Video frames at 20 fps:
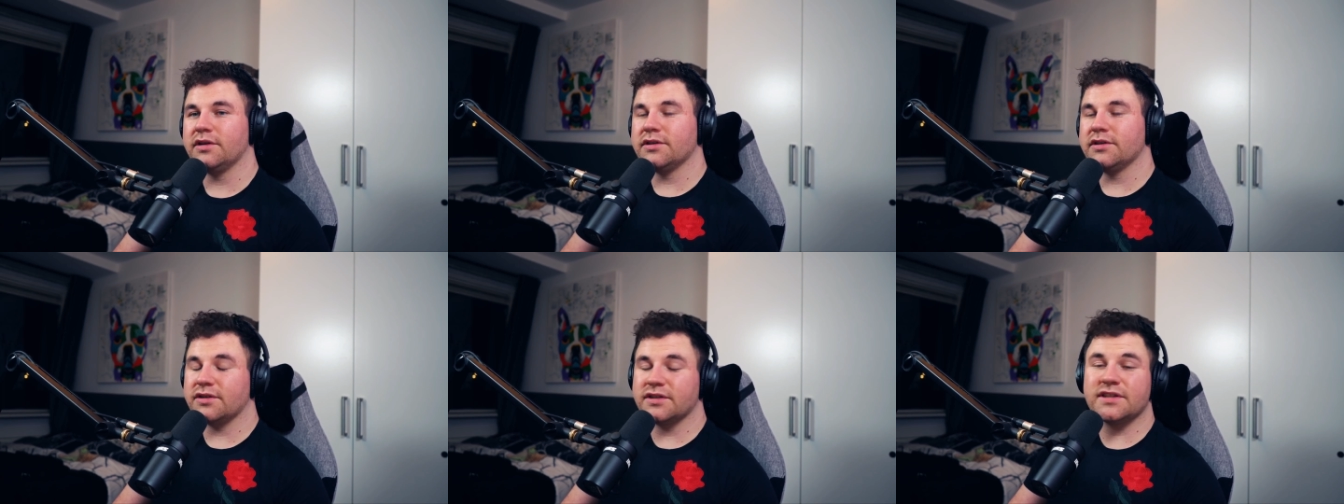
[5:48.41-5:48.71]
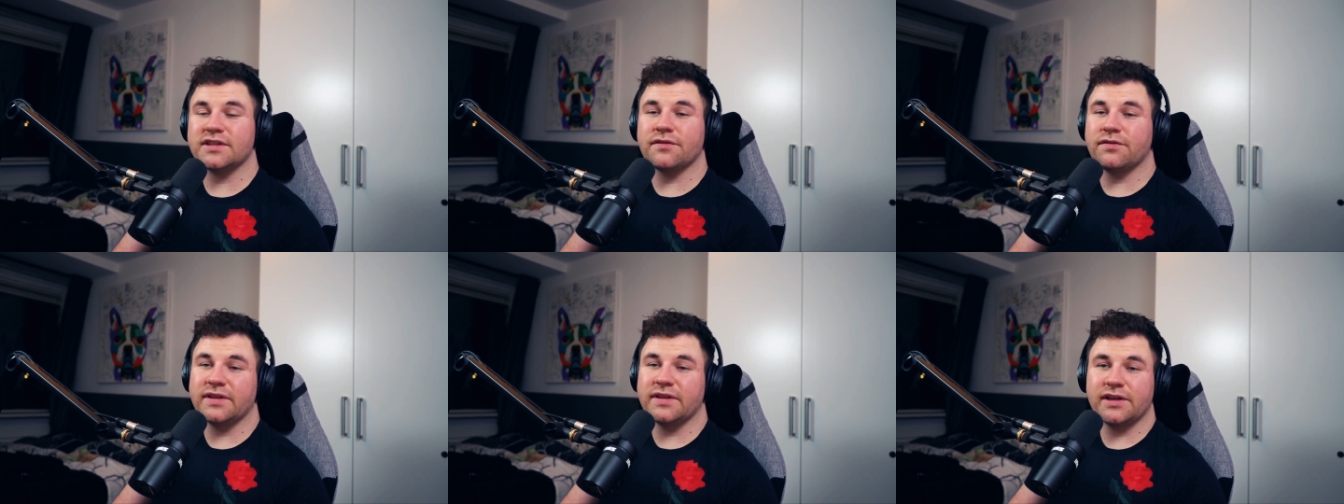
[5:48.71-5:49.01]
So it's
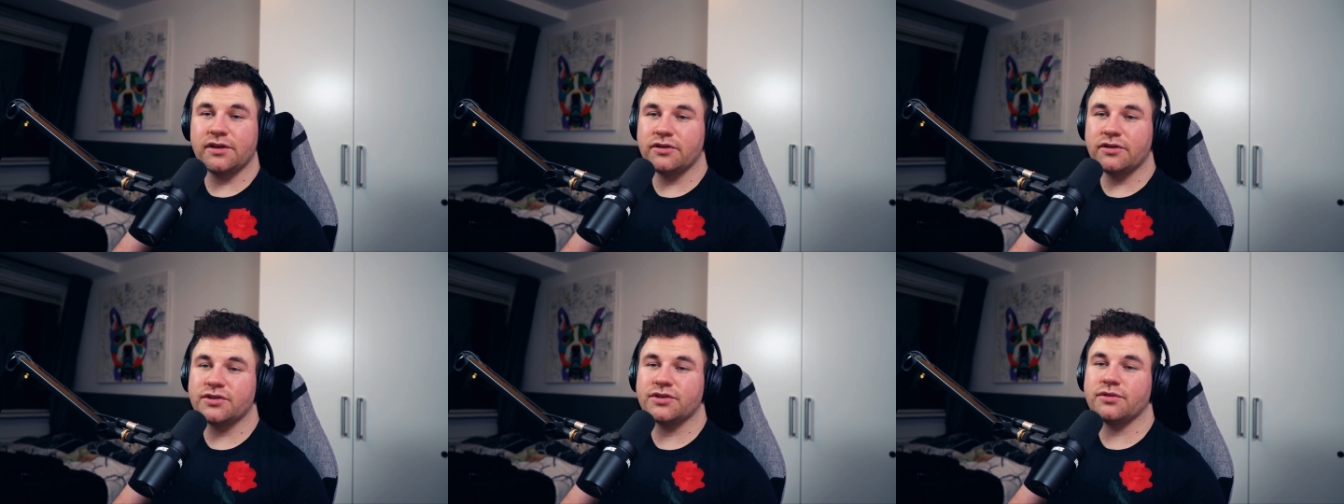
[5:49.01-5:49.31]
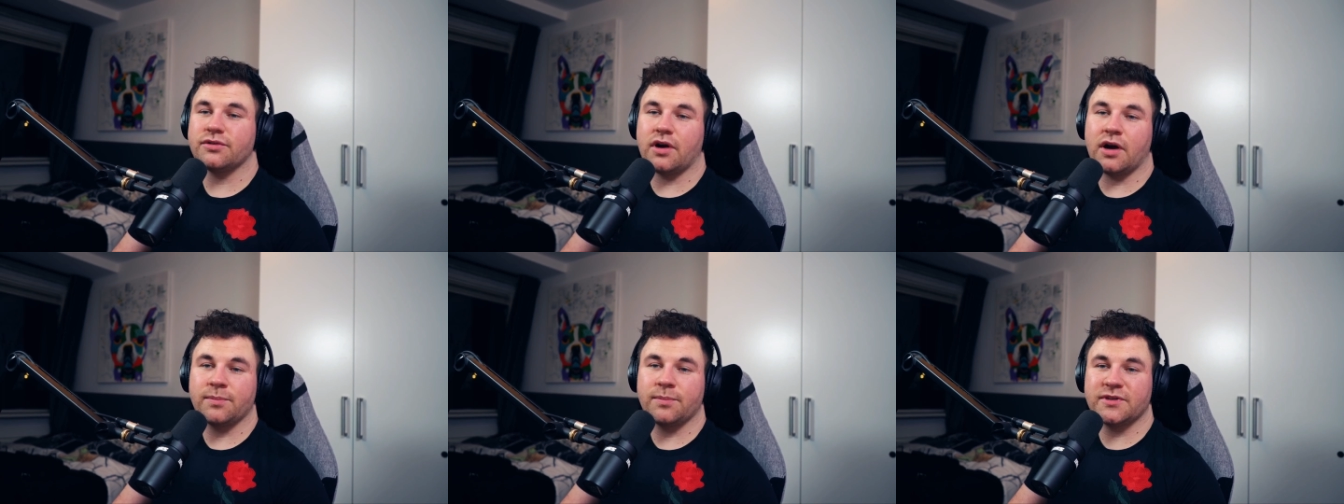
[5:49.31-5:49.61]
definitely good
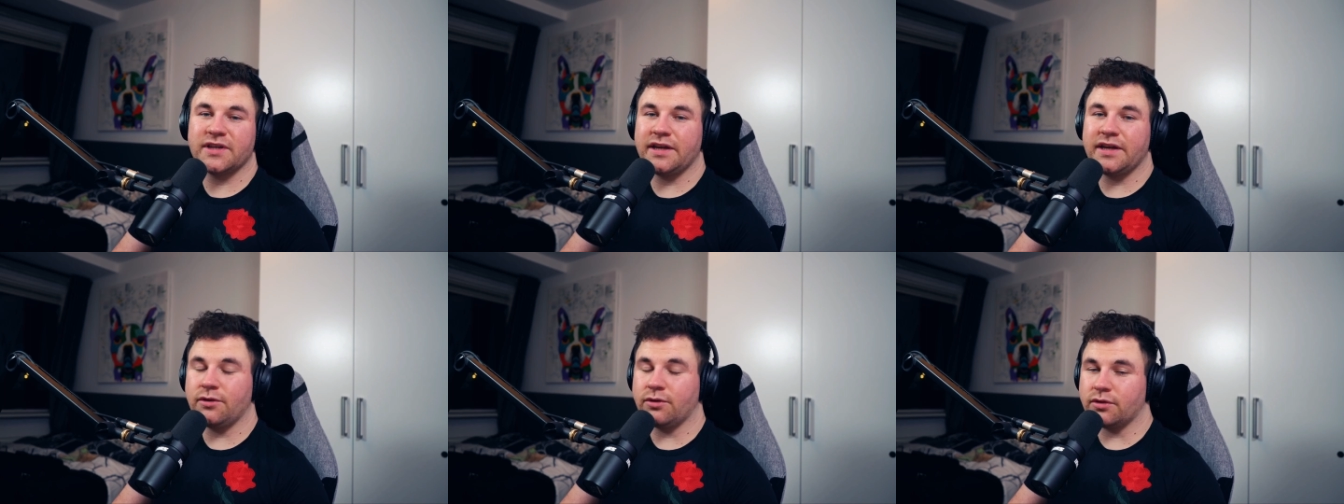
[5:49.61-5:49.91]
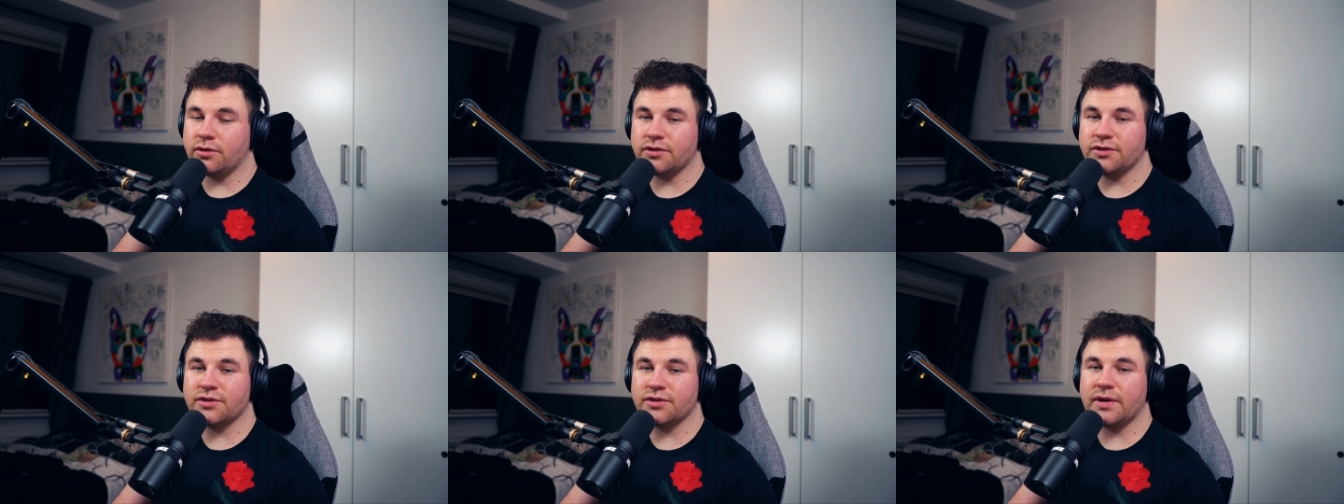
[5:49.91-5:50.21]
to update your
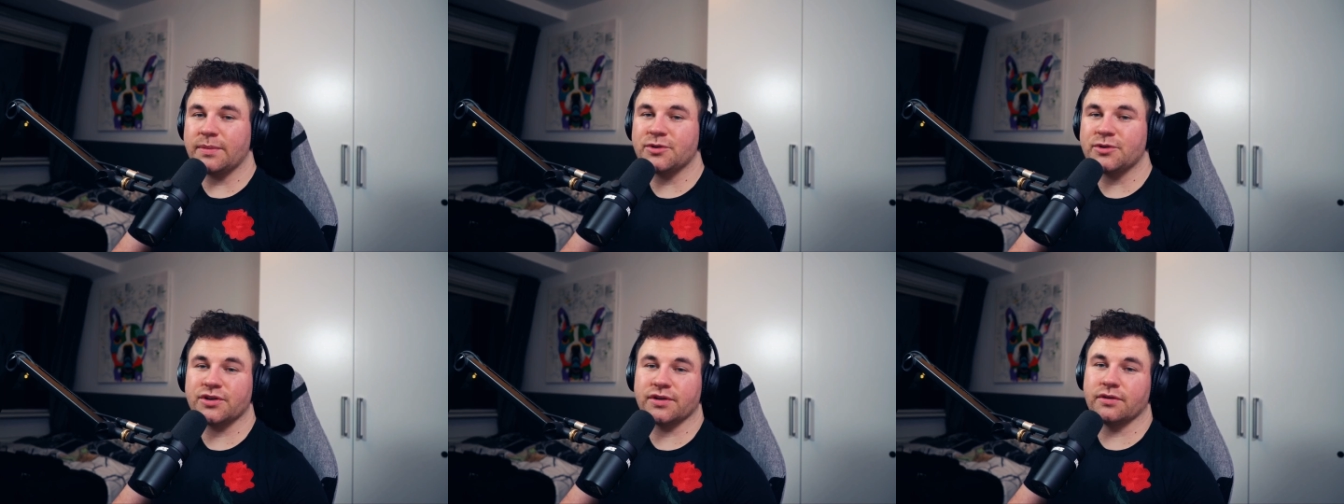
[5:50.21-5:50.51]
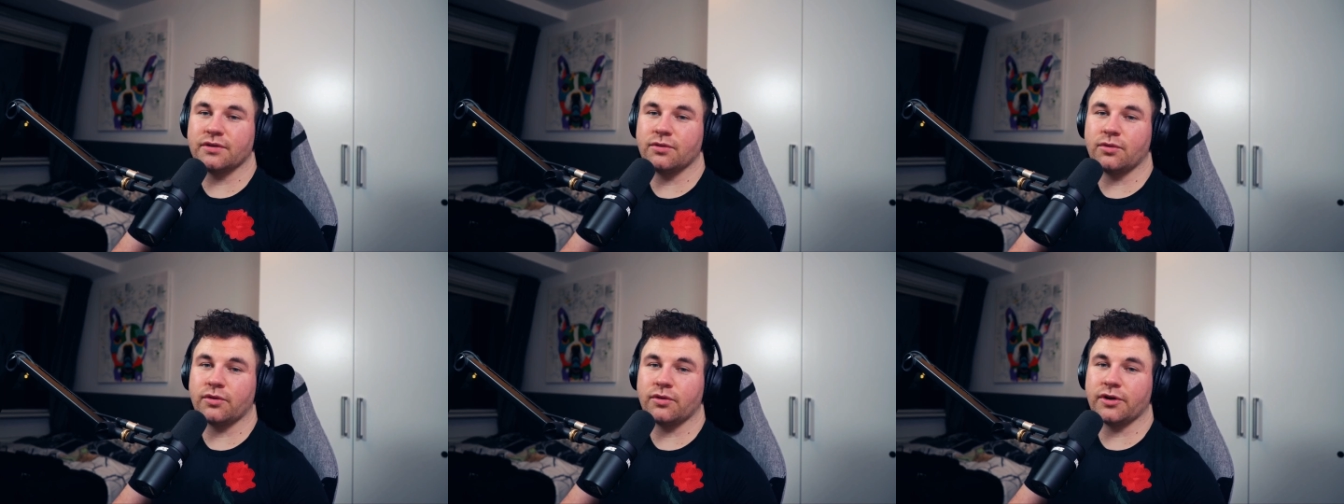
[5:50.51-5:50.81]

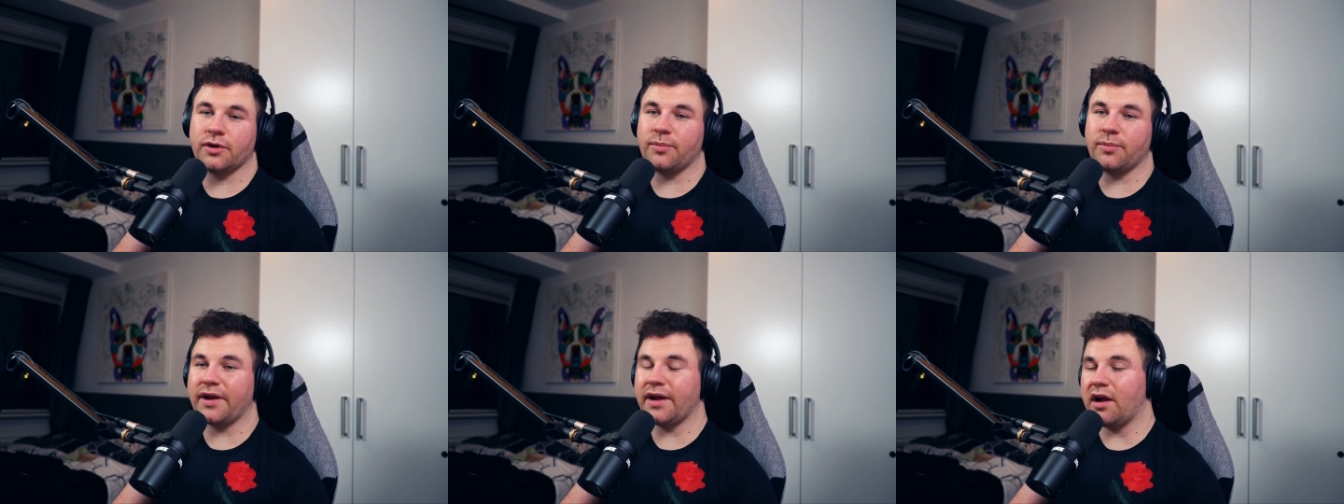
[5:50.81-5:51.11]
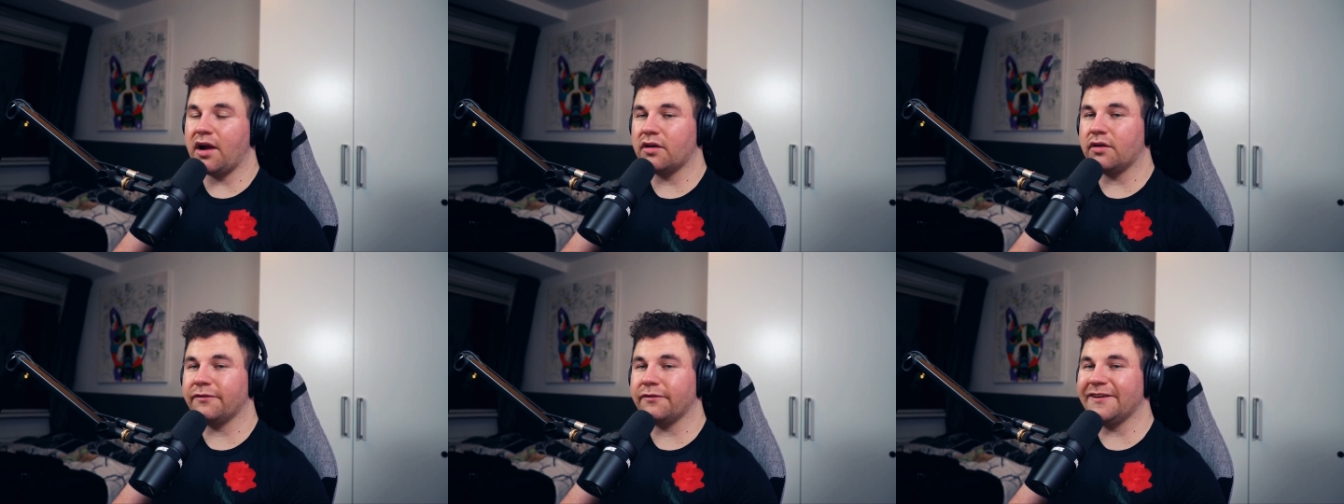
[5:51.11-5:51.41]
description or your
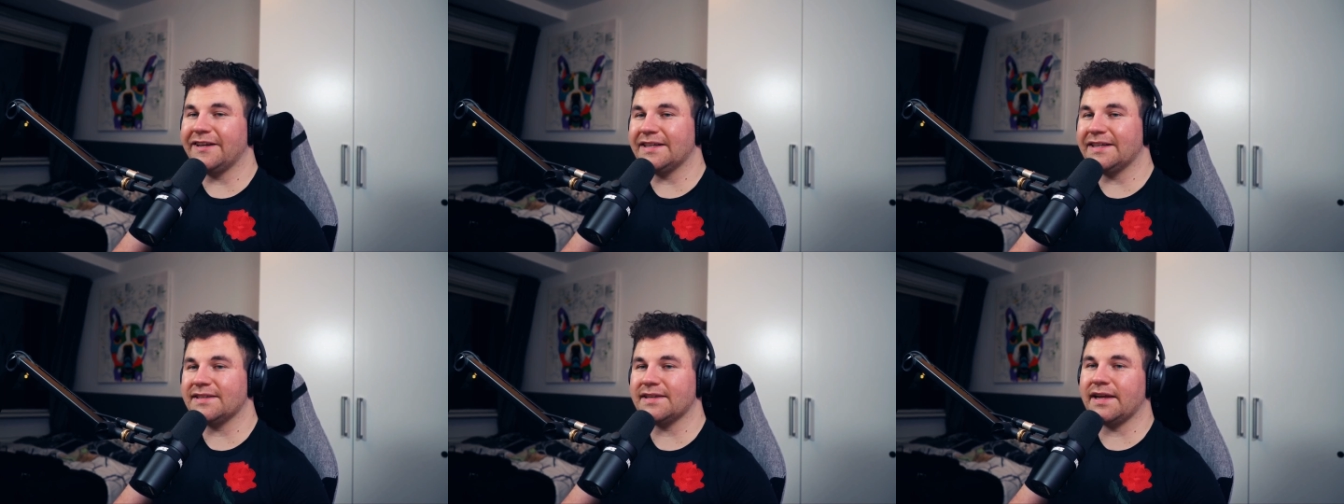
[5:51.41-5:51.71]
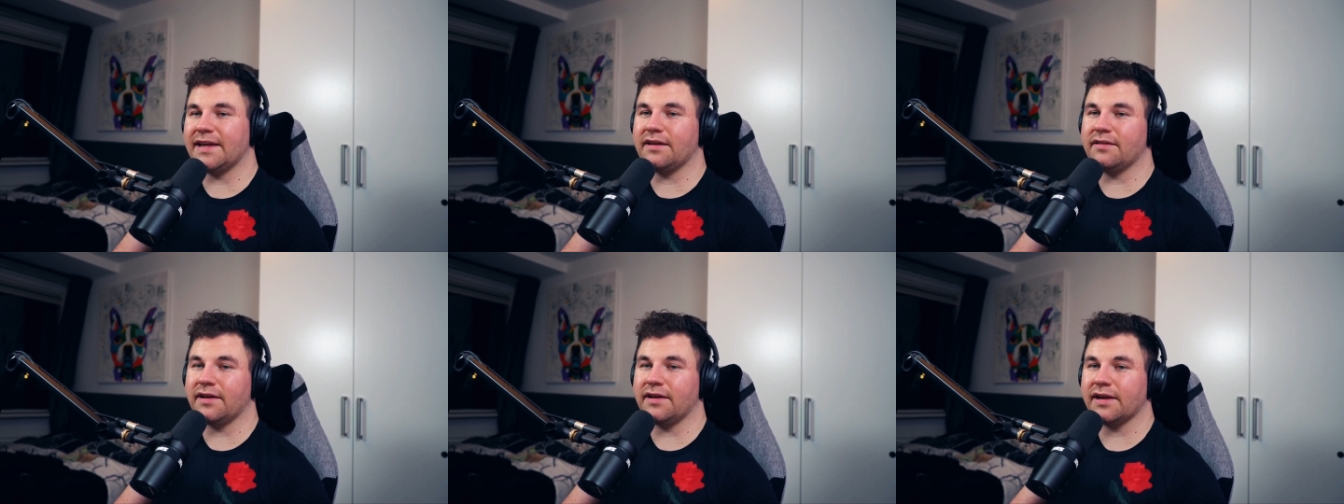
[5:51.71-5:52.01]
biography
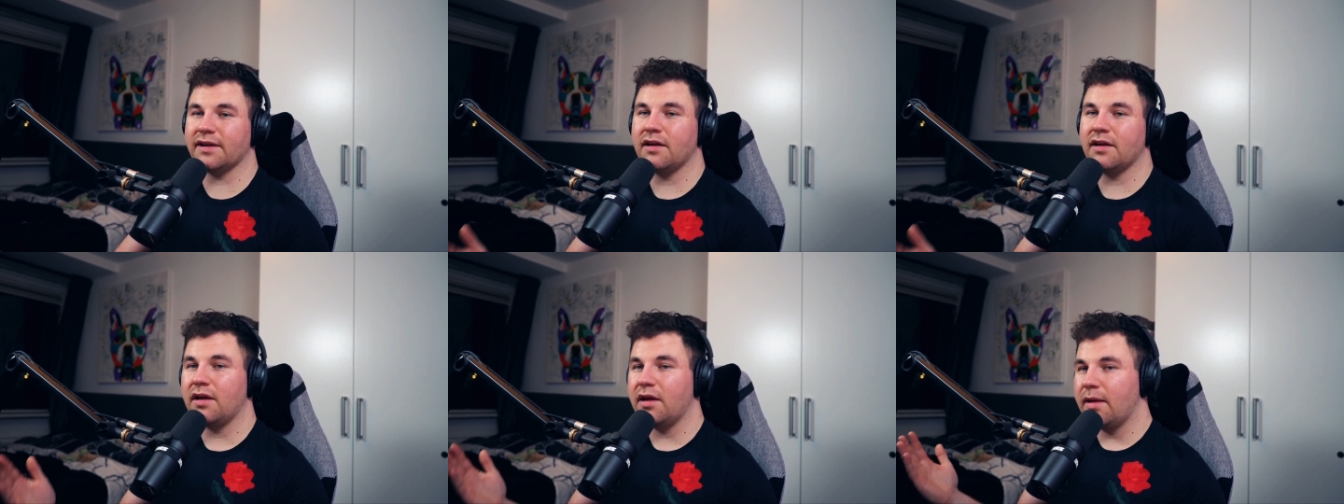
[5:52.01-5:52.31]
saying like,